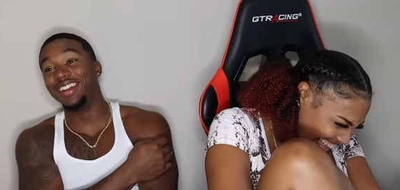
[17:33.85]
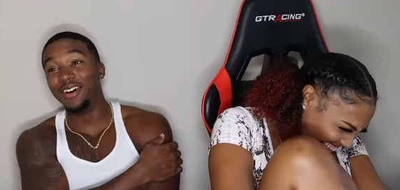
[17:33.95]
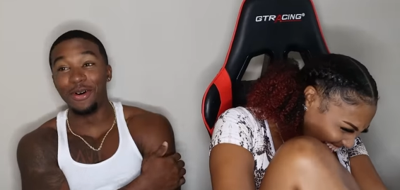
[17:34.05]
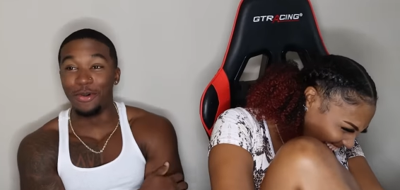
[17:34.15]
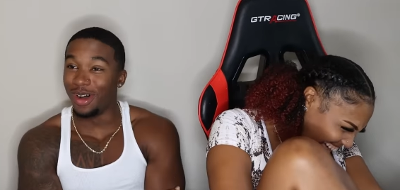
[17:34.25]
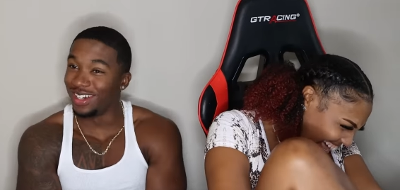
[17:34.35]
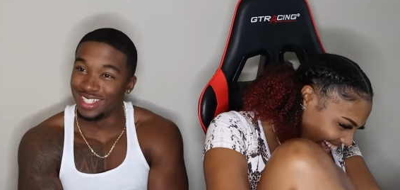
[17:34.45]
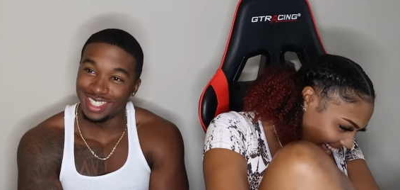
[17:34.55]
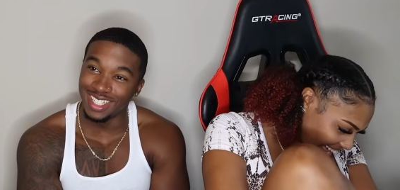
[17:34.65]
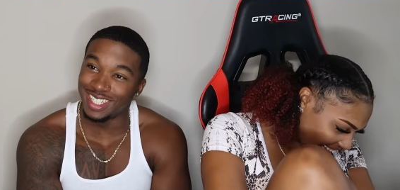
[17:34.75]
Speaker 1: No
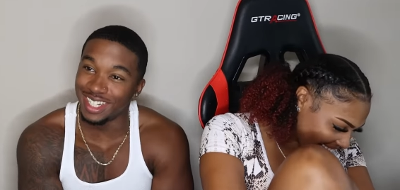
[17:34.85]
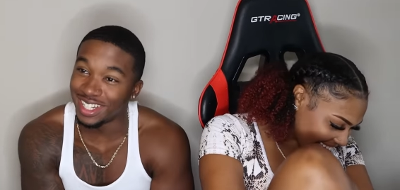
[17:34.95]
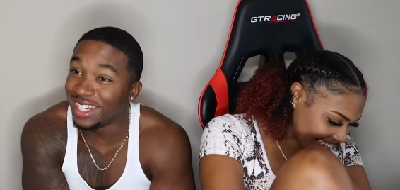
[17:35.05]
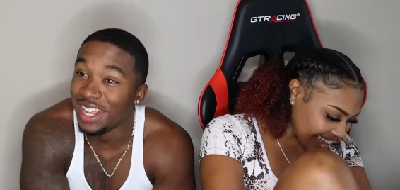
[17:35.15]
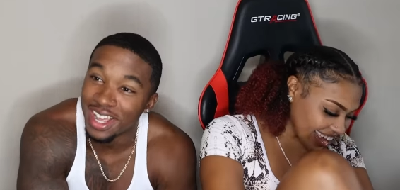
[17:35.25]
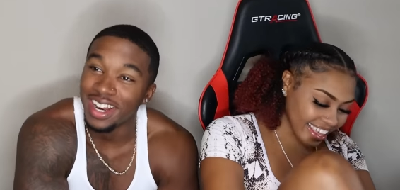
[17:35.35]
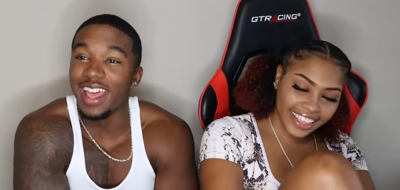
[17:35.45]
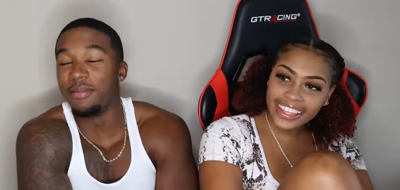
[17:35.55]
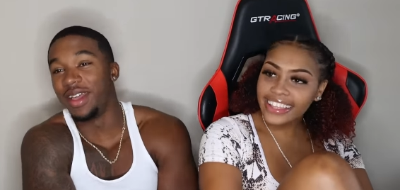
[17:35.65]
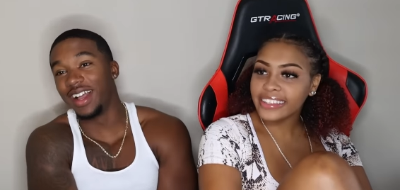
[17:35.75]
wonder she cheated.
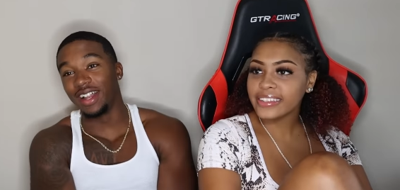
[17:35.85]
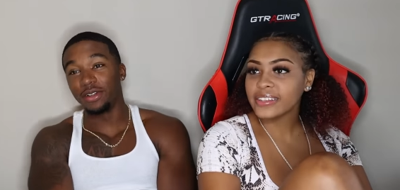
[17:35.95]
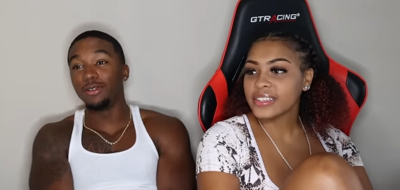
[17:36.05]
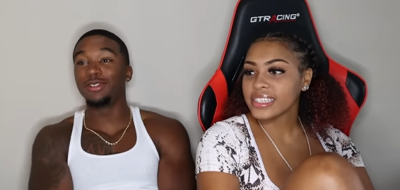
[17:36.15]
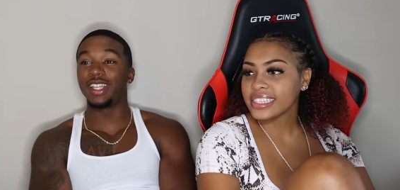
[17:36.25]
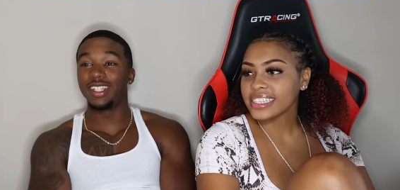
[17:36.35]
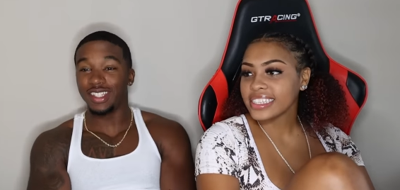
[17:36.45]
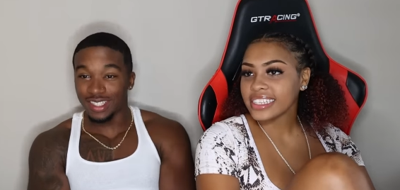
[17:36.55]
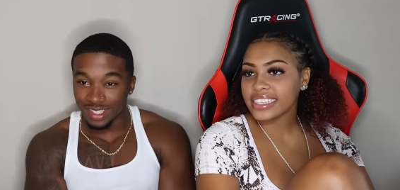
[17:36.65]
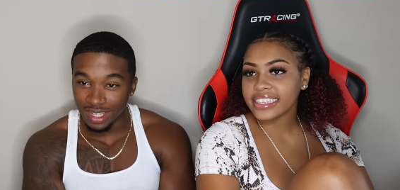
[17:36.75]
That man got doodle
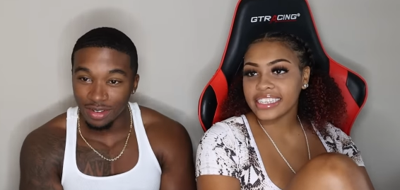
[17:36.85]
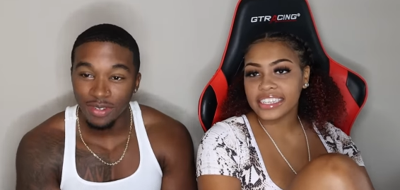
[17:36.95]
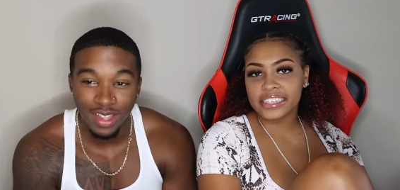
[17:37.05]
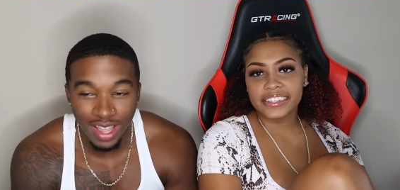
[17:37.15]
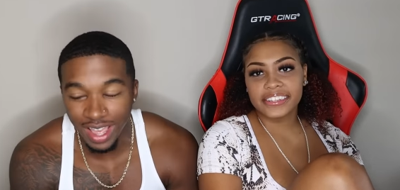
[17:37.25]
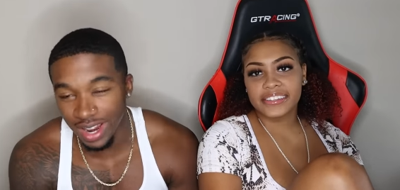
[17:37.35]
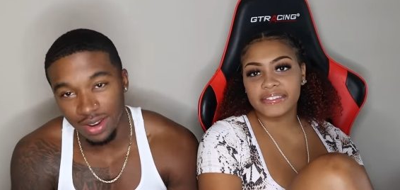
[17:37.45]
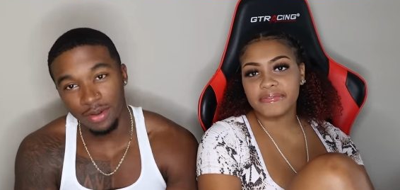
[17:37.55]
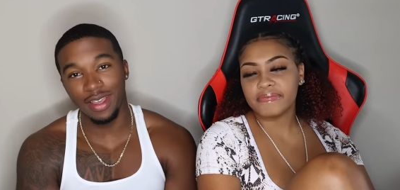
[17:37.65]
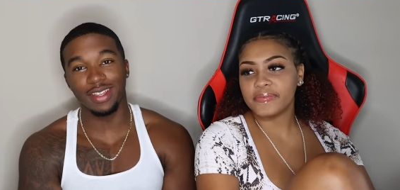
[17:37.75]
stains on his teeth.
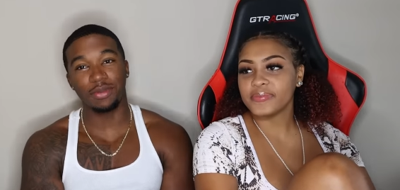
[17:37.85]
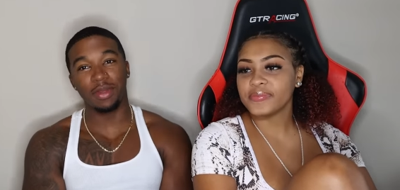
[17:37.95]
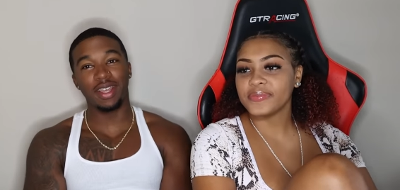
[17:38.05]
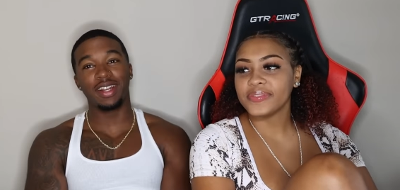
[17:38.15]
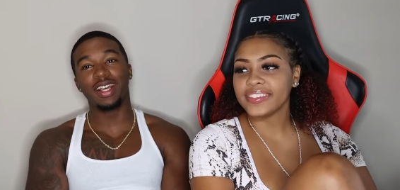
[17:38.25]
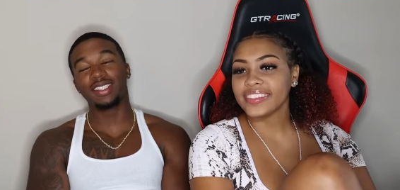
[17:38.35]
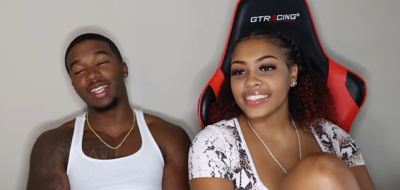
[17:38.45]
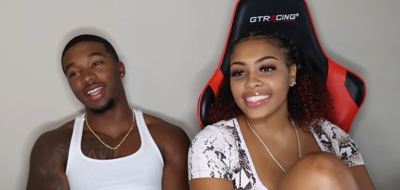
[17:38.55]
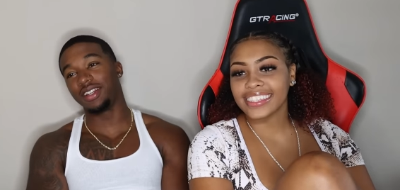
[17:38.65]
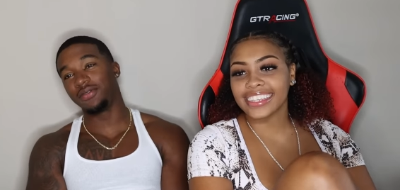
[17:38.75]
Anyways, man, that's
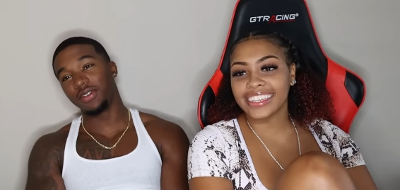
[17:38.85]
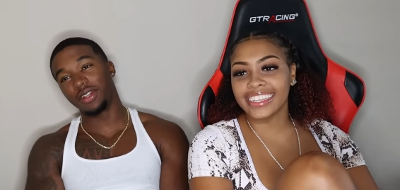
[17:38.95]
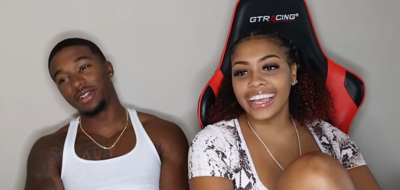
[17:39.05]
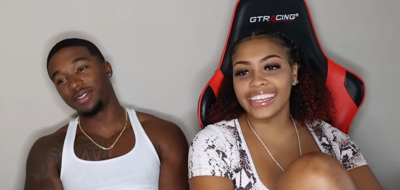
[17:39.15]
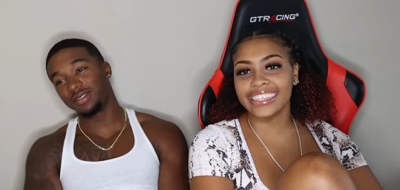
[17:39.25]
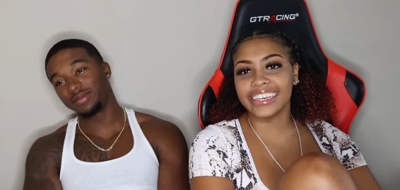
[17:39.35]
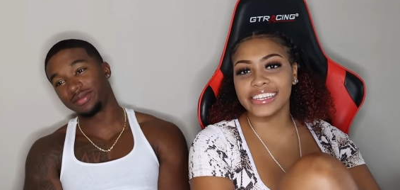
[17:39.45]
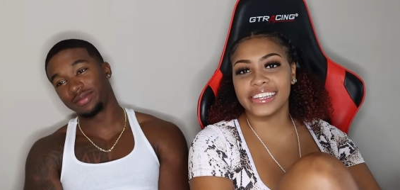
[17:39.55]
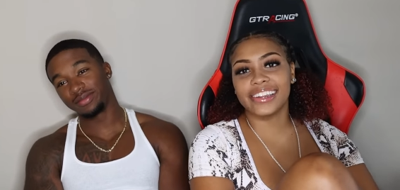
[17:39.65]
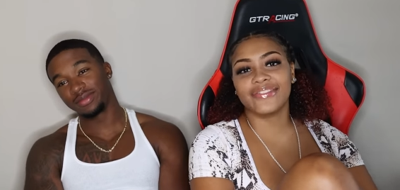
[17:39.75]
the end of the video.
Speaker 2: That's the
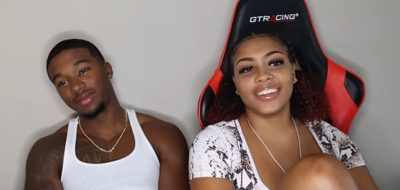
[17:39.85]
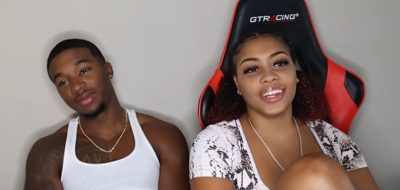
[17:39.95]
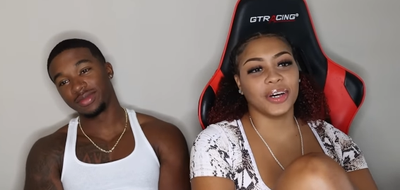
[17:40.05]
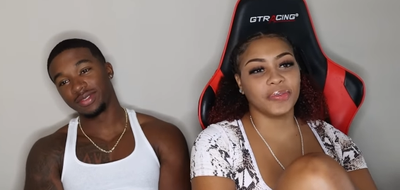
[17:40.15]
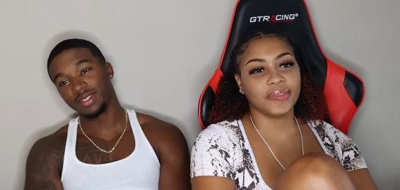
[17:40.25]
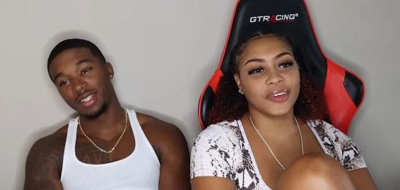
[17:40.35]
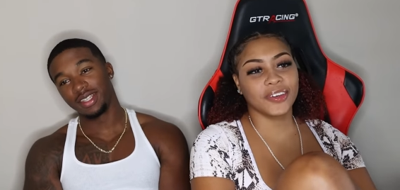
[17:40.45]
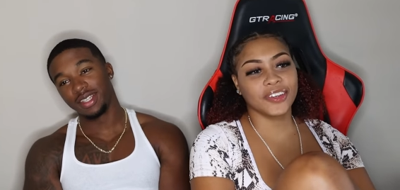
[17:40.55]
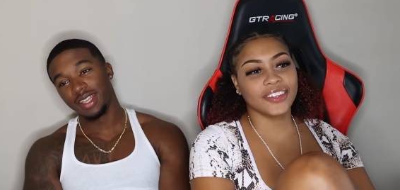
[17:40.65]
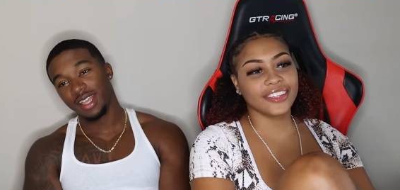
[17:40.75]
end of the video,
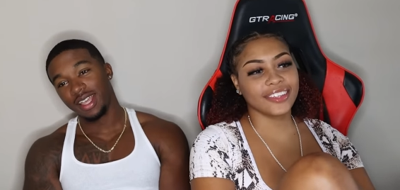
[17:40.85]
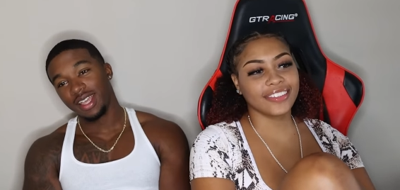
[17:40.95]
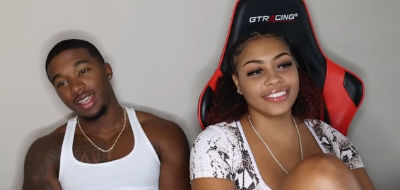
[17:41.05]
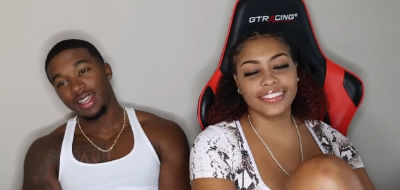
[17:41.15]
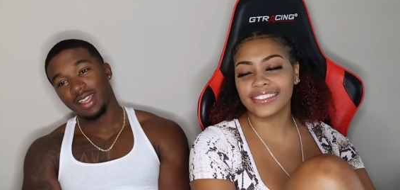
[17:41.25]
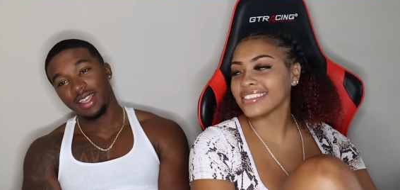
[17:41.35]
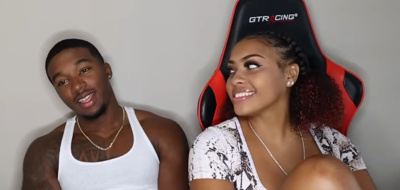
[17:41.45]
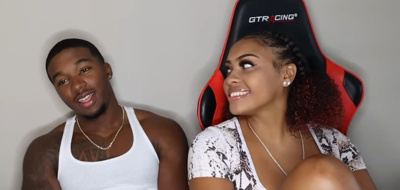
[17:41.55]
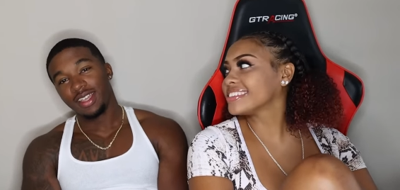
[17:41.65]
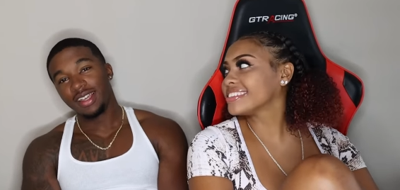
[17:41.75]
man.
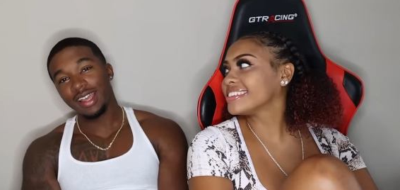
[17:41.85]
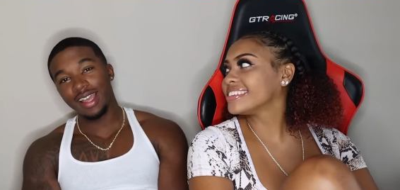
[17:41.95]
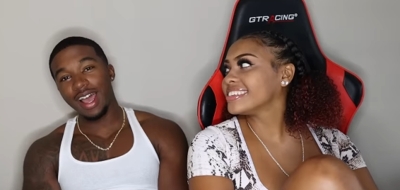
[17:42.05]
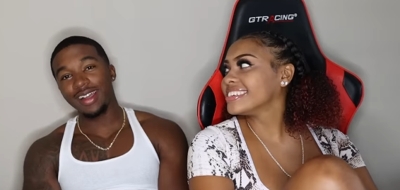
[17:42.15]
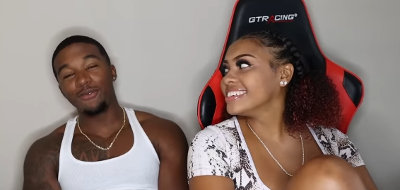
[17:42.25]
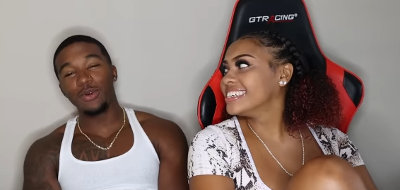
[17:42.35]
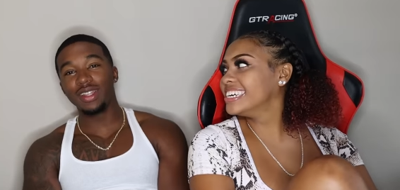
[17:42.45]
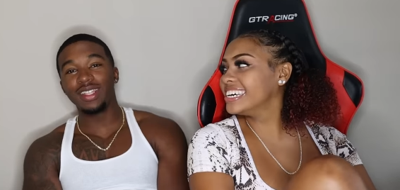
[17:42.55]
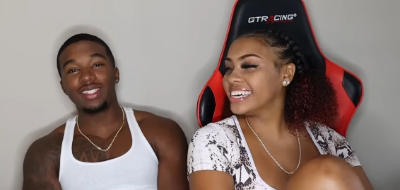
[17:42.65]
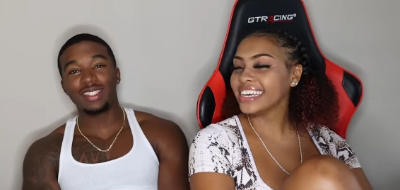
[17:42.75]
Speaker 1: It
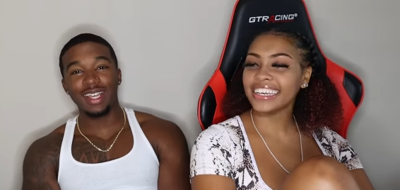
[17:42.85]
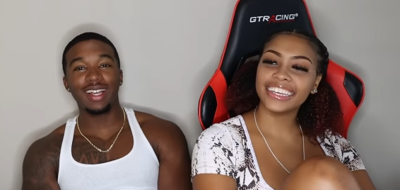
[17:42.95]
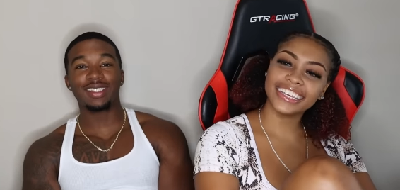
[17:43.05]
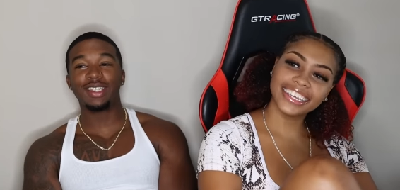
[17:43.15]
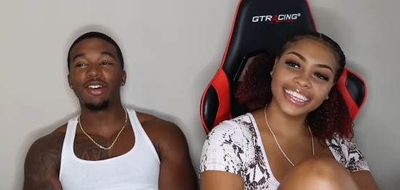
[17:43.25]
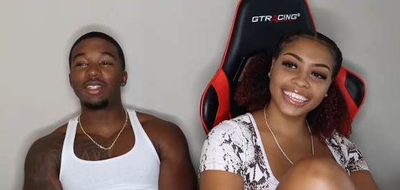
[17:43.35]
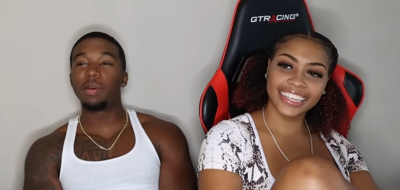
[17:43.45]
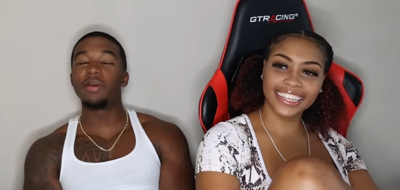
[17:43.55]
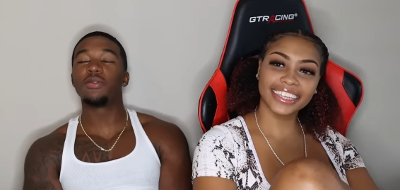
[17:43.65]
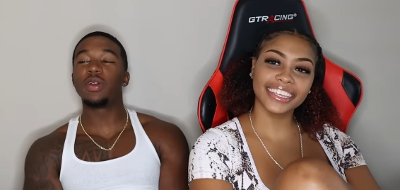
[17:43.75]
really sucks though,
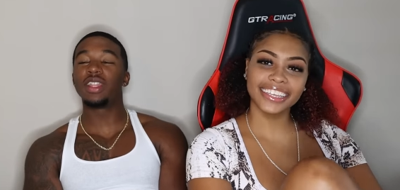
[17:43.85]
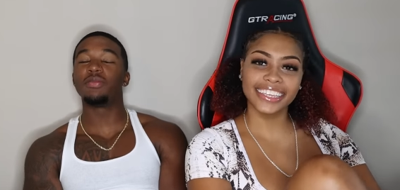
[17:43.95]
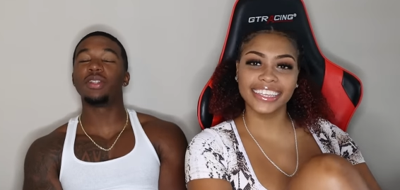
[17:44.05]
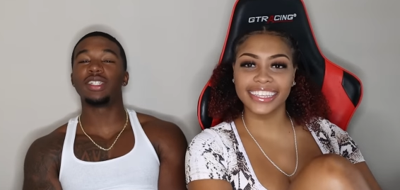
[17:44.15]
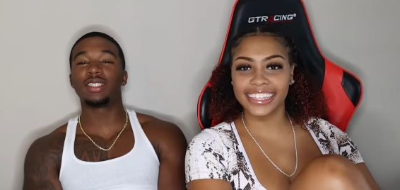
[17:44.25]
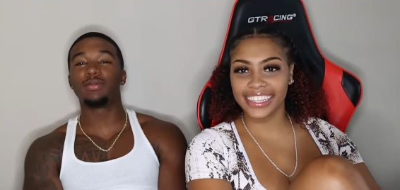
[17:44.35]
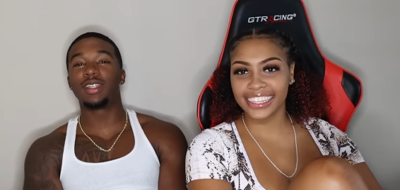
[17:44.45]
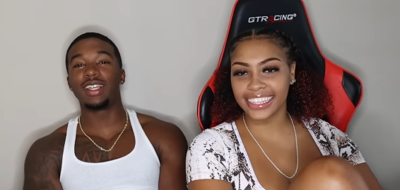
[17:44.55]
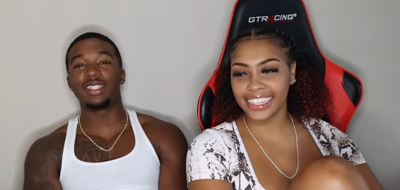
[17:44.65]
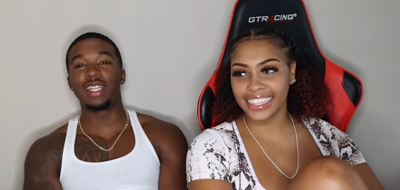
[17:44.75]
cause people really be just getting